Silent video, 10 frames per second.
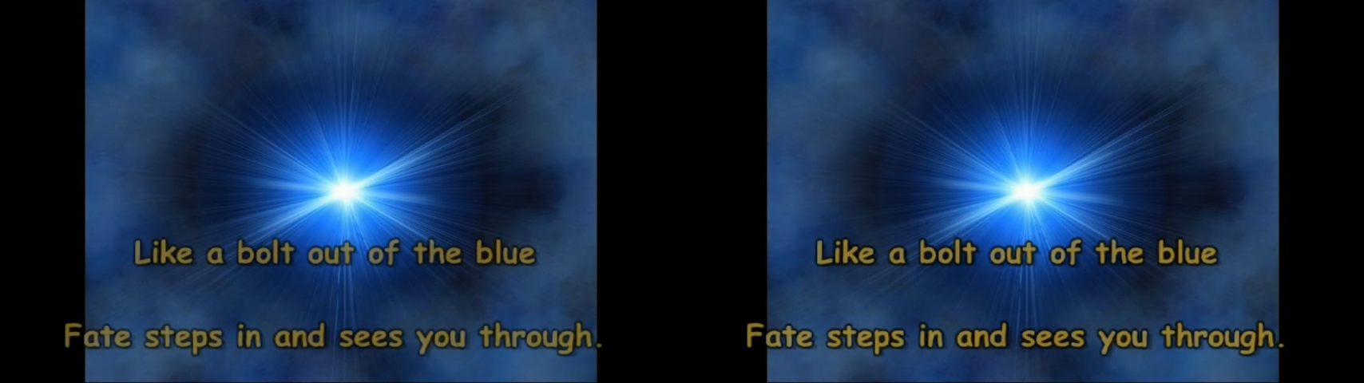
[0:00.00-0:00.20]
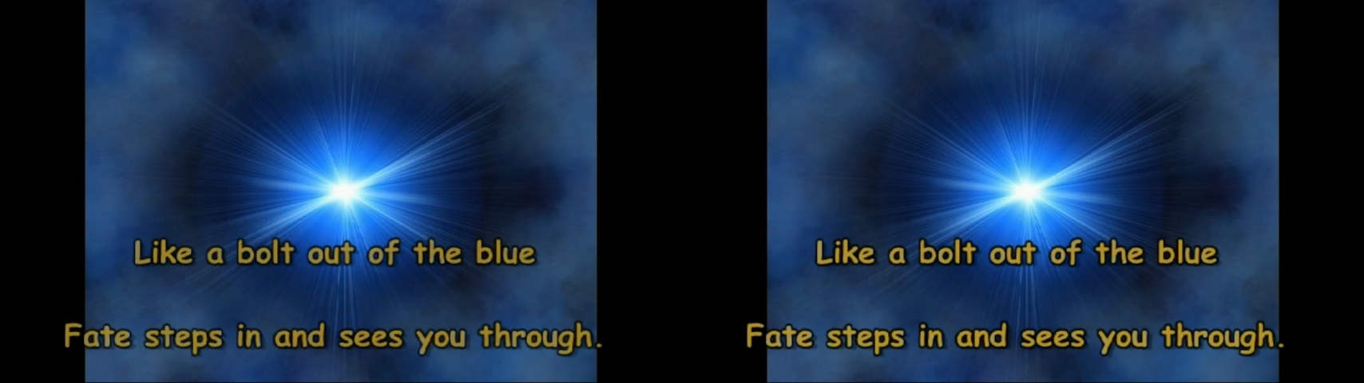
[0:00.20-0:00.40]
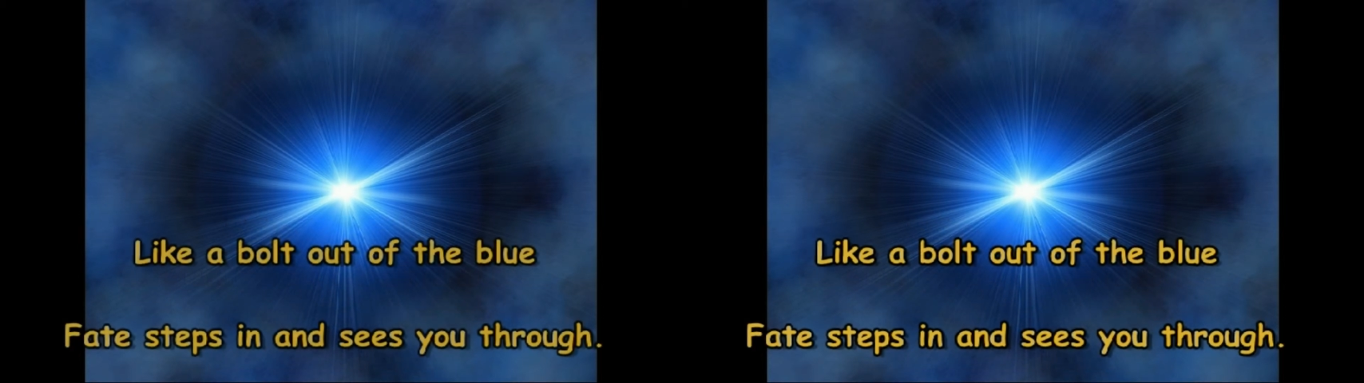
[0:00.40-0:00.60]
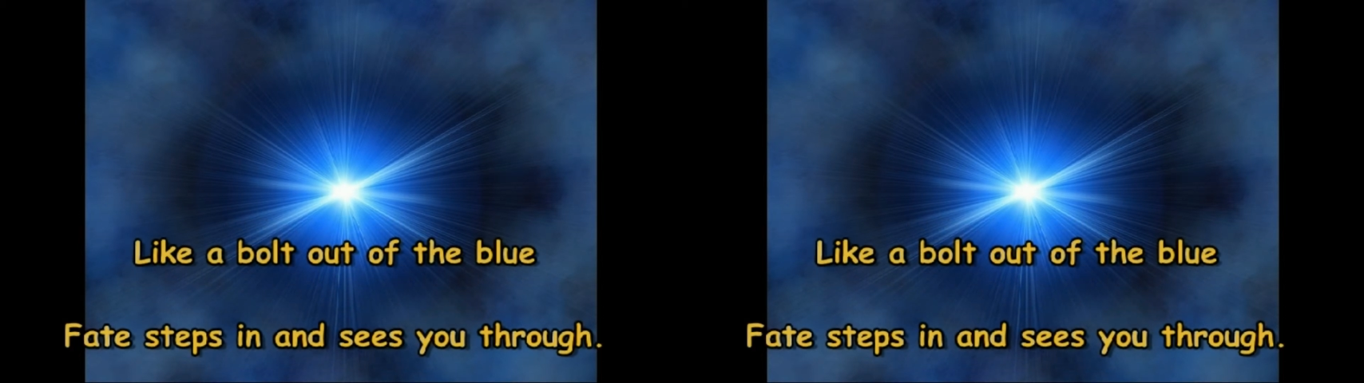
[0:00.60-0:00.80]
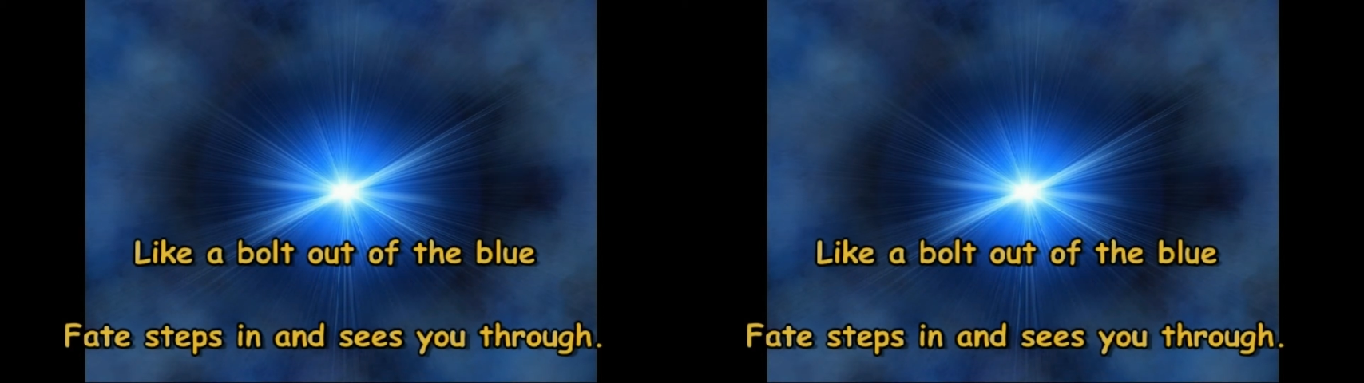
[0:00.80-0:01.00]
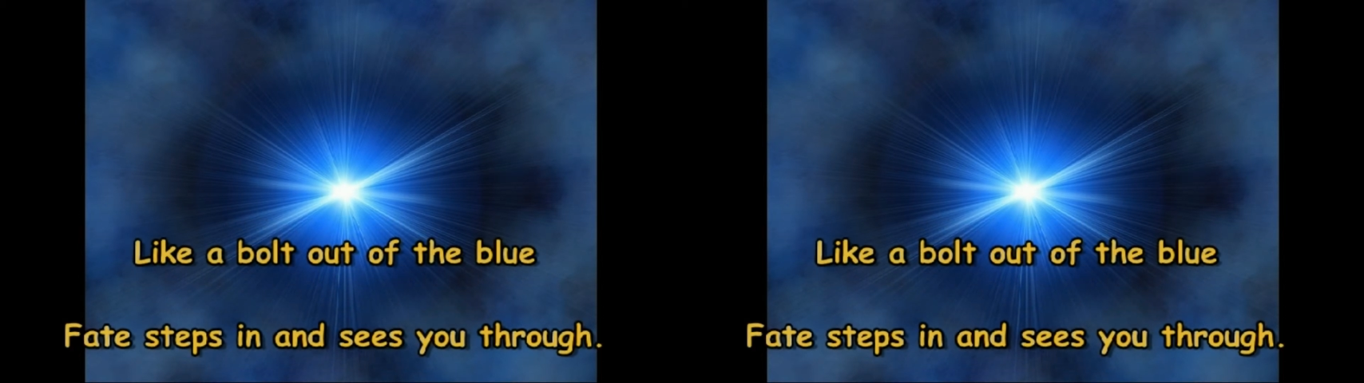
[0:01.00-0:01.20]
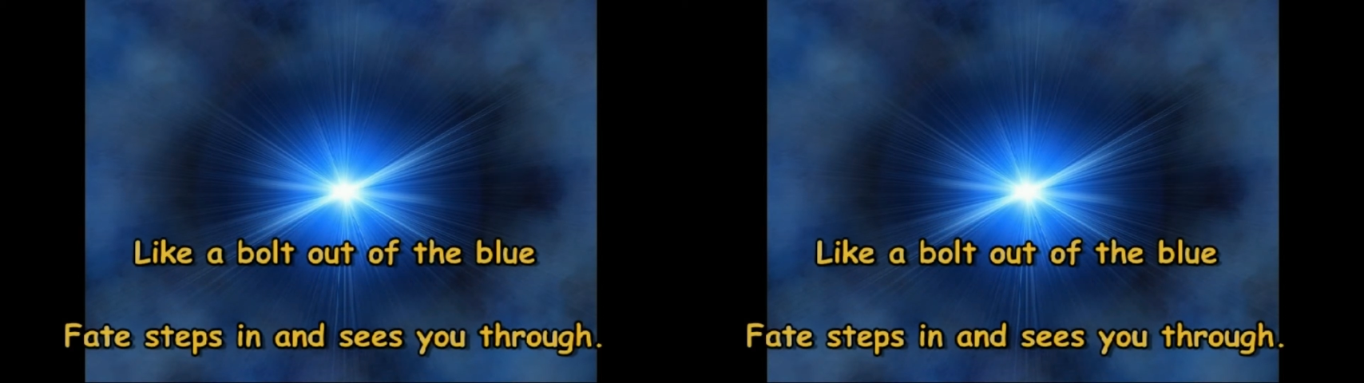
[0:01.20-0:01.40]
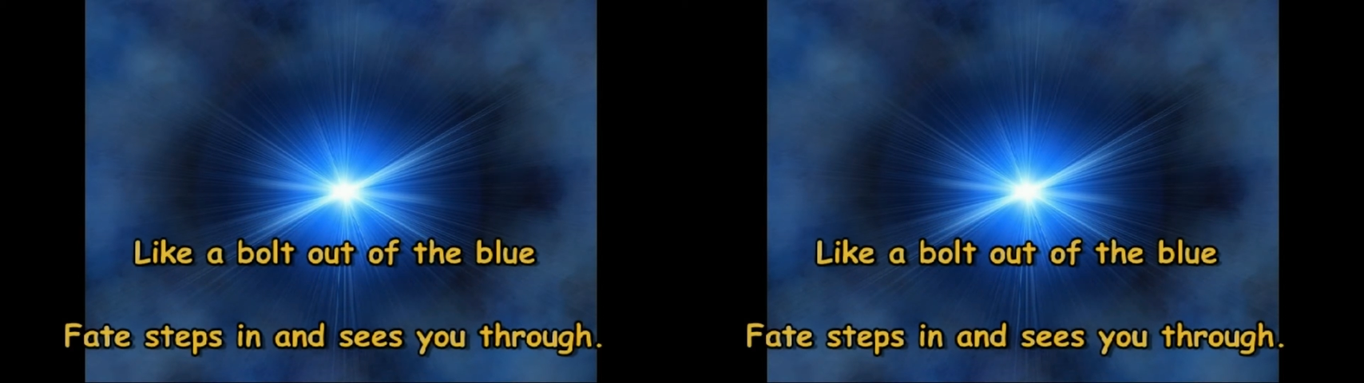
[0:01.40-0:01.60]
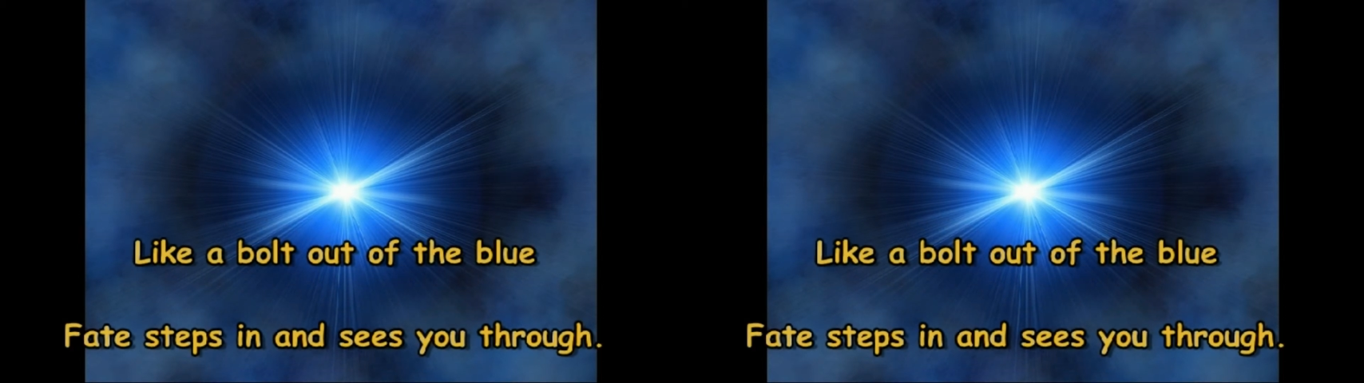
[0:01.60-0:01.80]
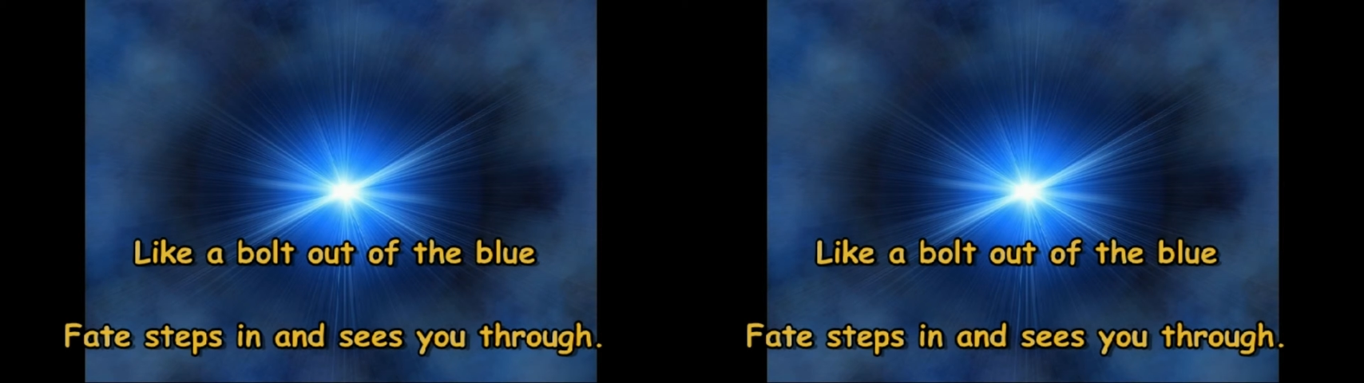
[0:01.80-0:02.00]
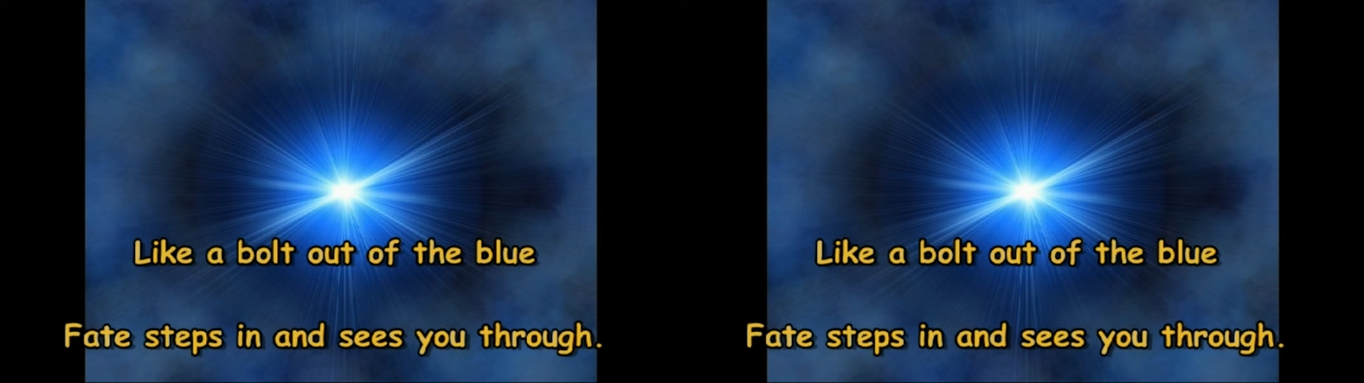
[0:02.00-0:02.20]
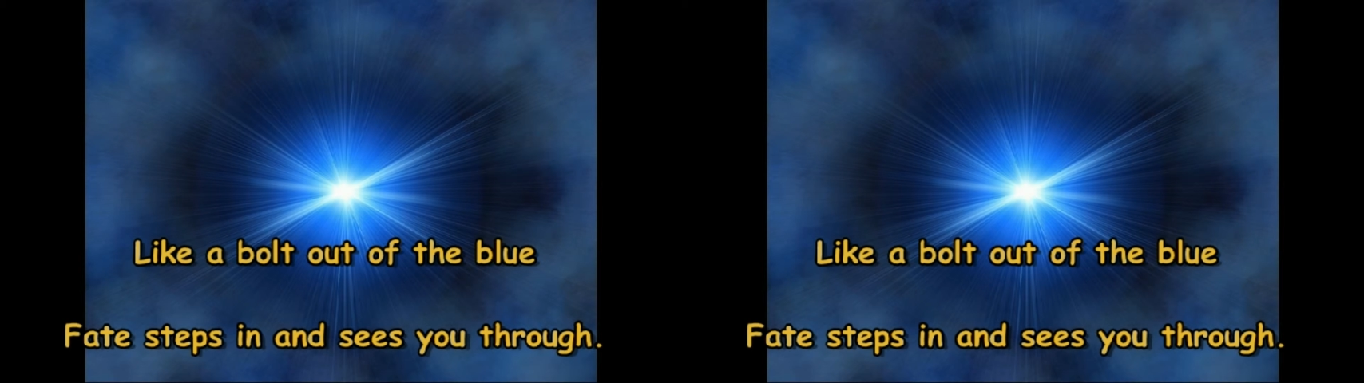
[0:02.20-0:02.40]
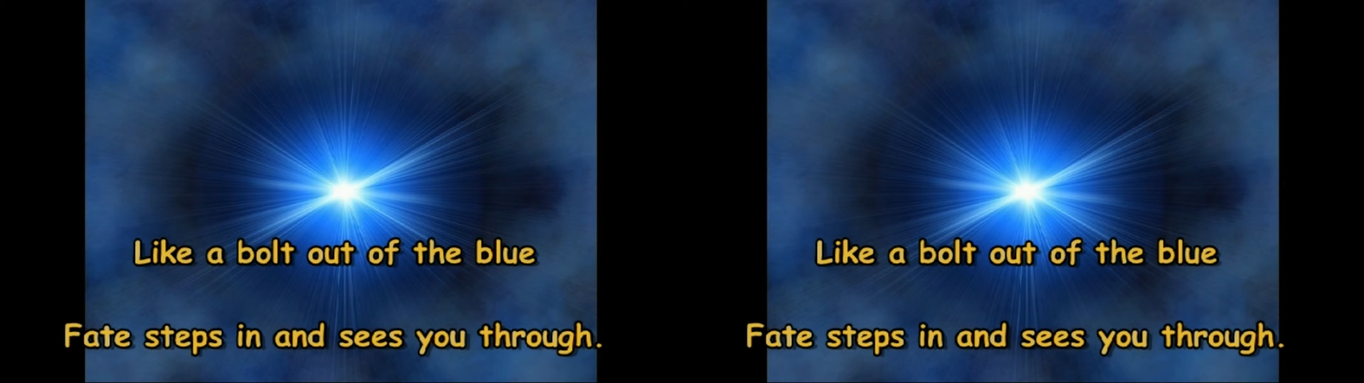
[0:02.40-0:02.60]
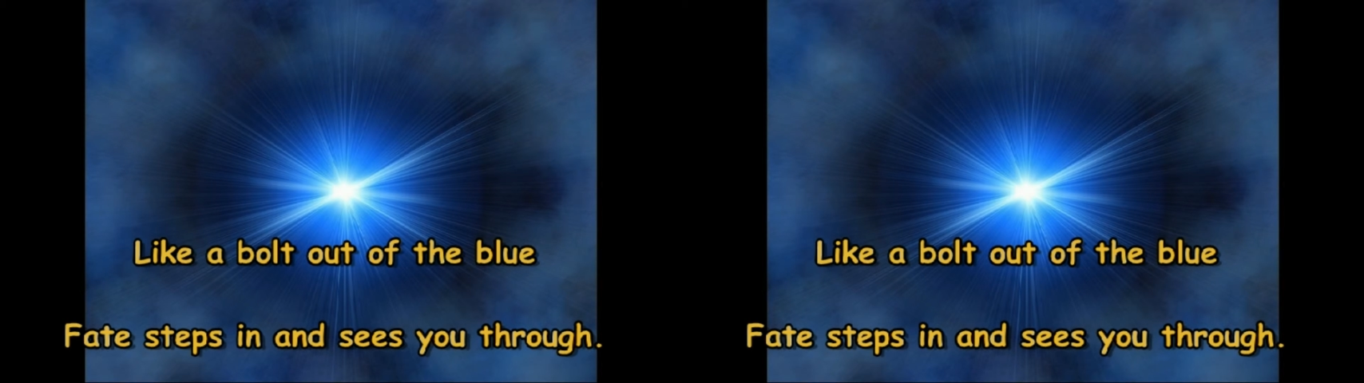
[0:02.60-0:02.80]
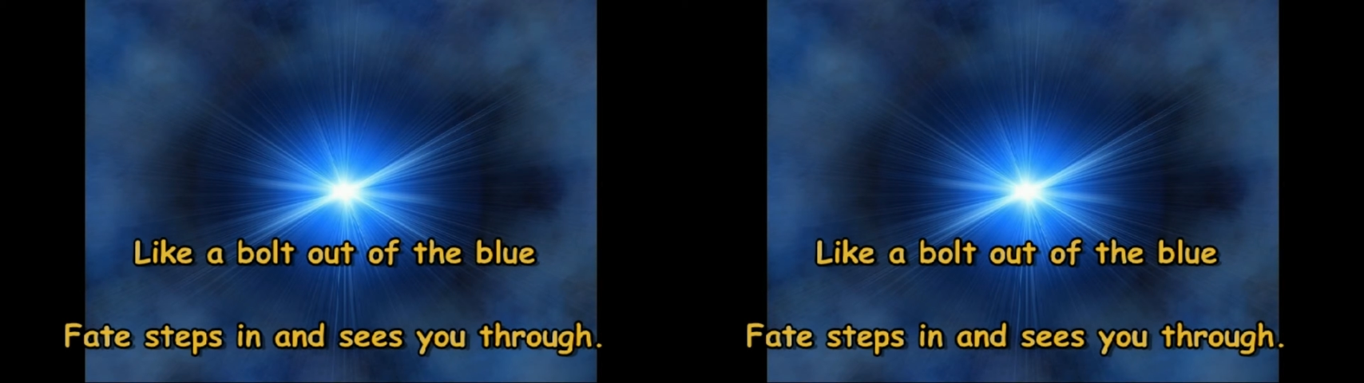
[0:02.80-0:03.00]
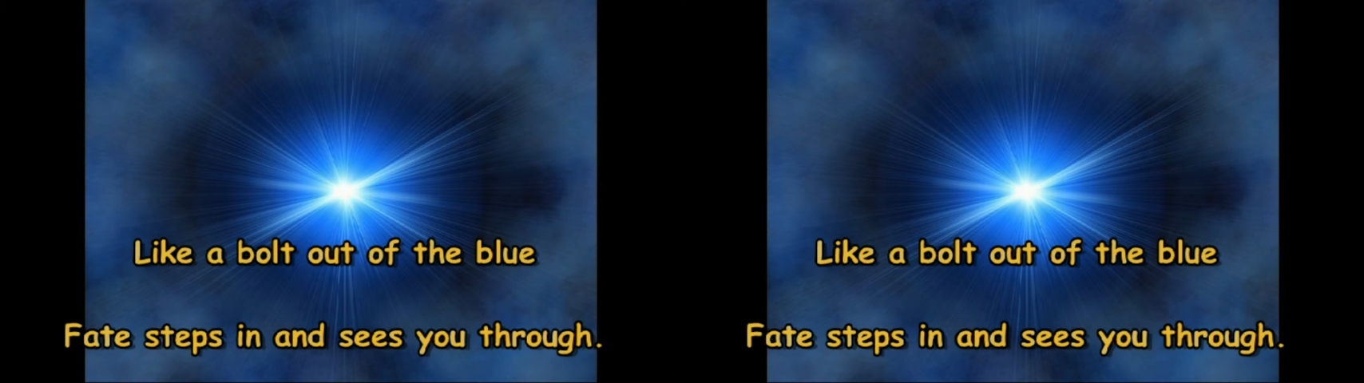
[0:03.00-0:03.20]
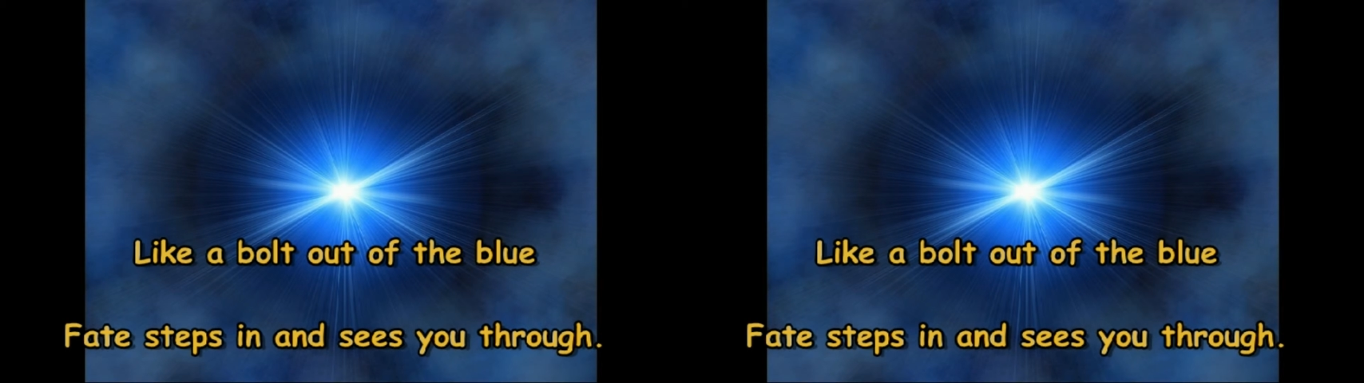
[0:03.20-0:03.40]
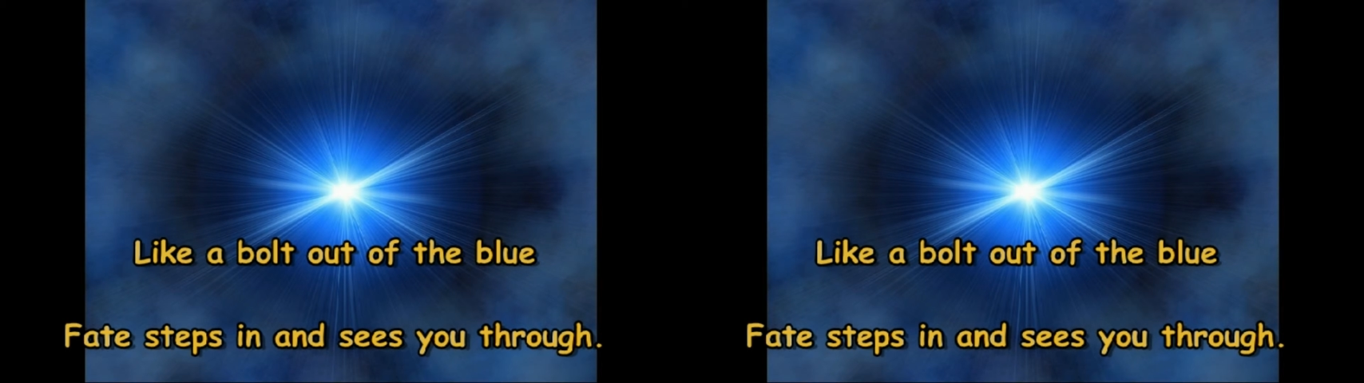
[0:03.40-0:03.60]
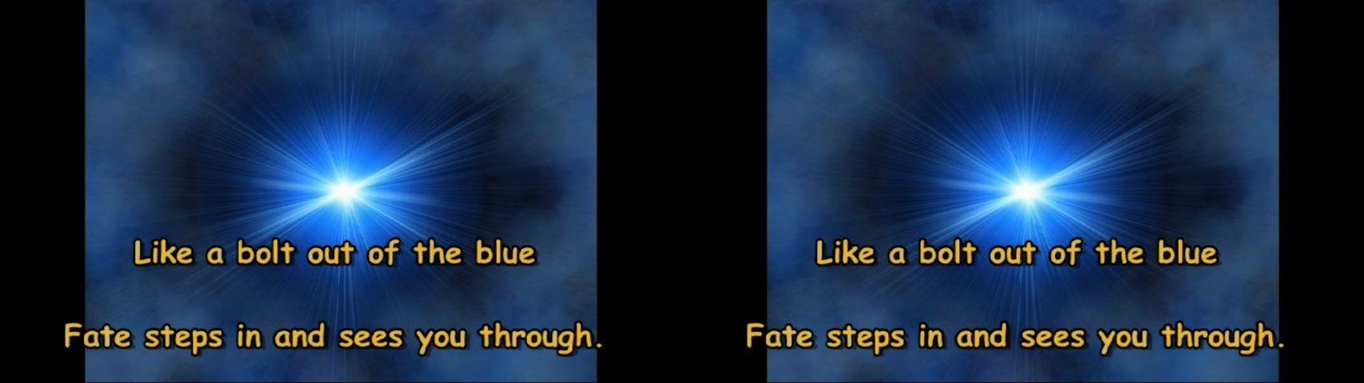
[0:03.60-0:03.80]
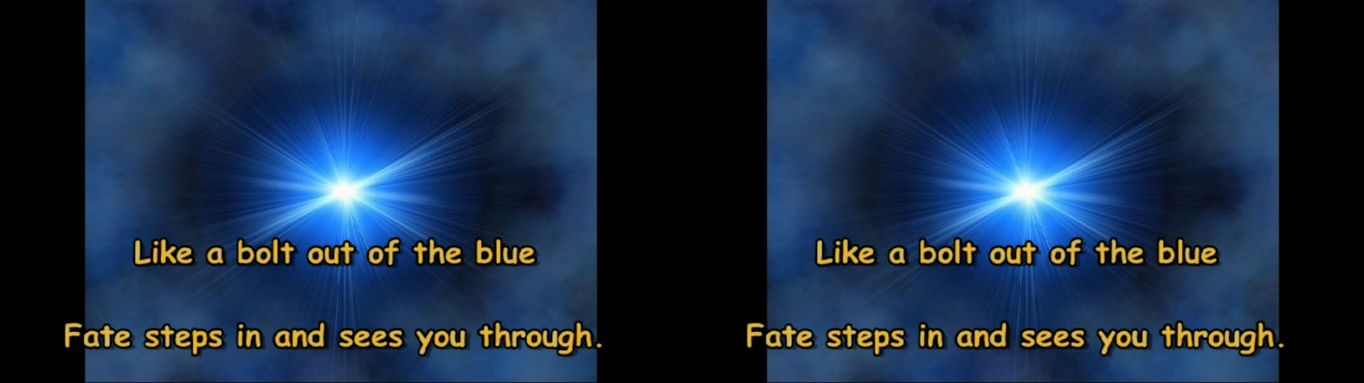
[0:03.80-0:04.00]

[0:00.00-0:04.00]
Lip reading: (no speaker visible)